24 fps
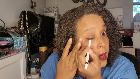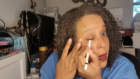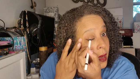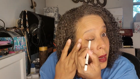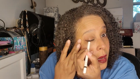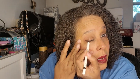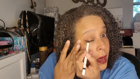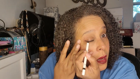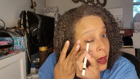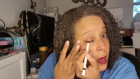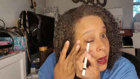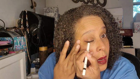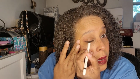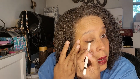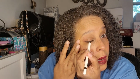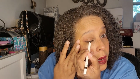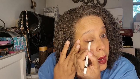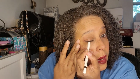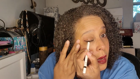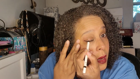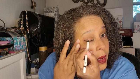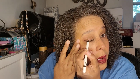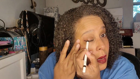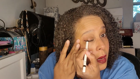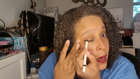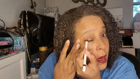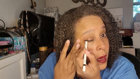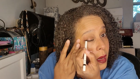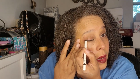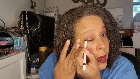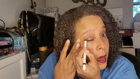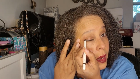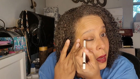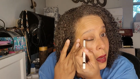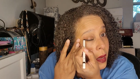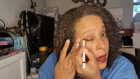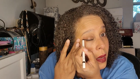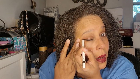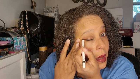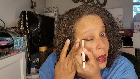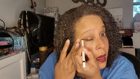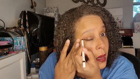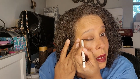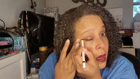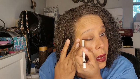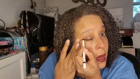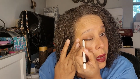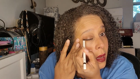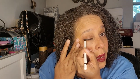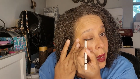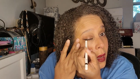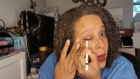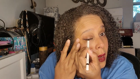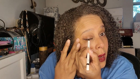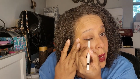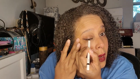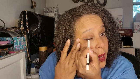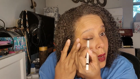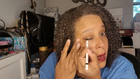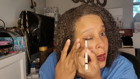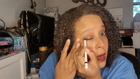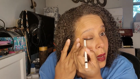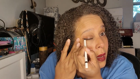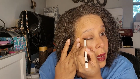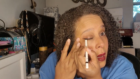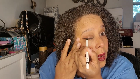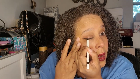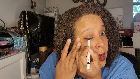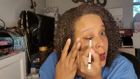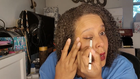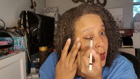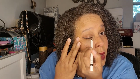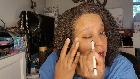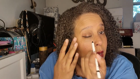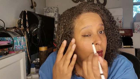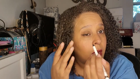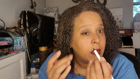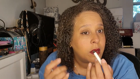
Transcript: (no one is talking)